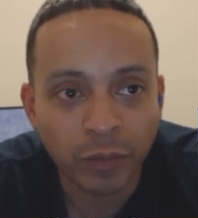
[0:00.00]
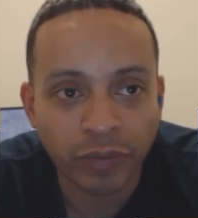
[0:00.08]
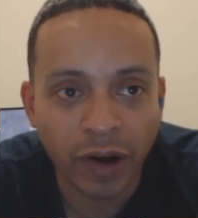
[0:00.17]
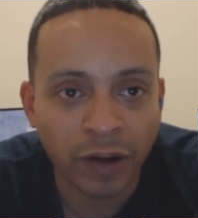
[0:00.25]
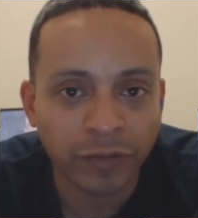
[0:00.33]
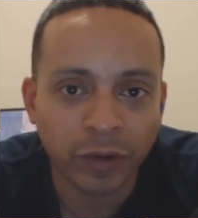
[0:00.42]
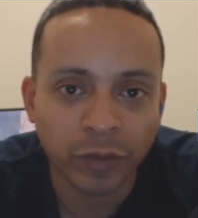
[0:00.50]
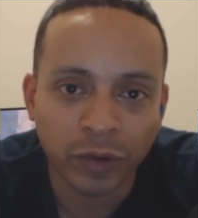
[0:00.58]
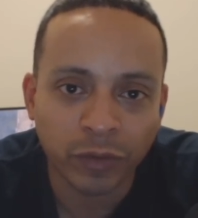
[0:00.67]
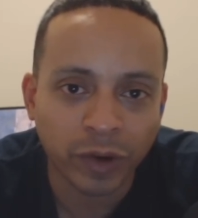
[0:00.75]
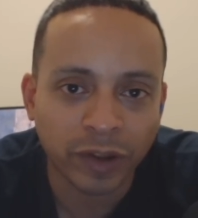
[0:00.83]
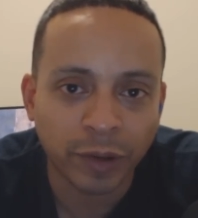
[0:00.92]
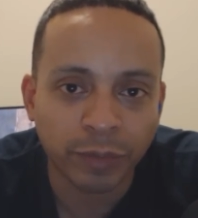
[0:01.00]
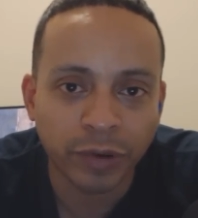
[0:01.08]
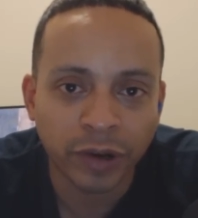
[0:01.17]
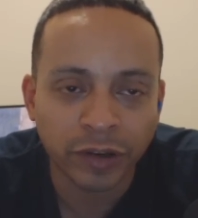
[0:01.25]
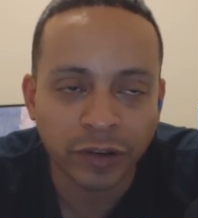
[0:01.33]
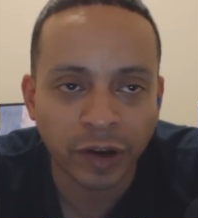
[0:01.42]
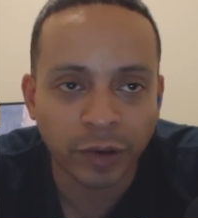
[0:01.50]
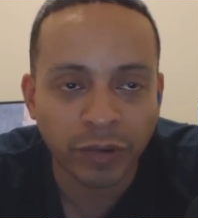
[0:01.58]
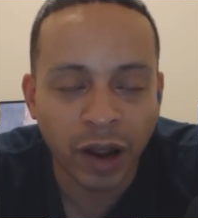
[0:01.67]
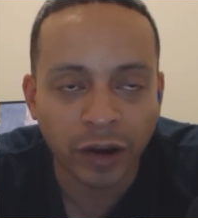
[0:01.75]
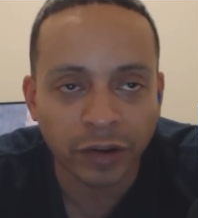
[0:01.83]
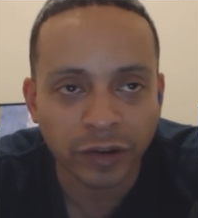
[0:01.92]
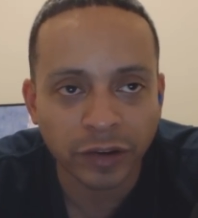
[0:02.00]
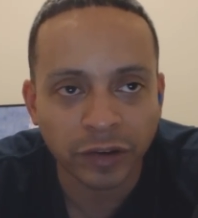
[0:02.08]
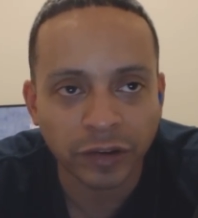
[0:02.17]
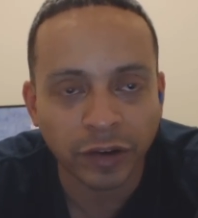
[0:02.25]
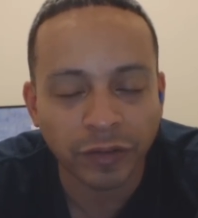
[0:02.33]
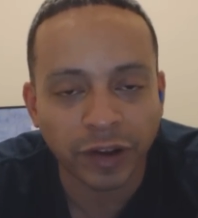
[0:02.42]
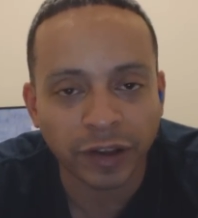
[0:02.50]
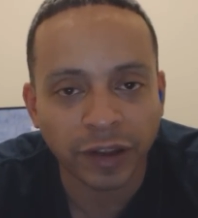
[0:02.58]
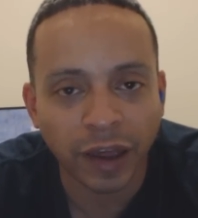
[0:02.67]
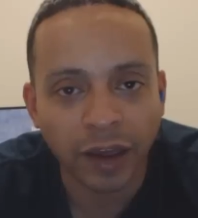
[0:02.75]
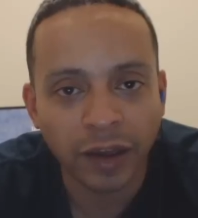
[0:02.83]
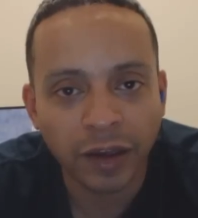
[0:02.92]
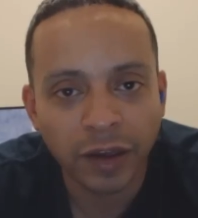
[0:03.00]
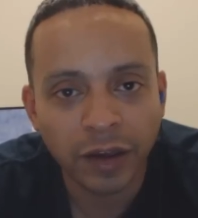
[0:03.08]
profit with what they put into their products and stuff like that.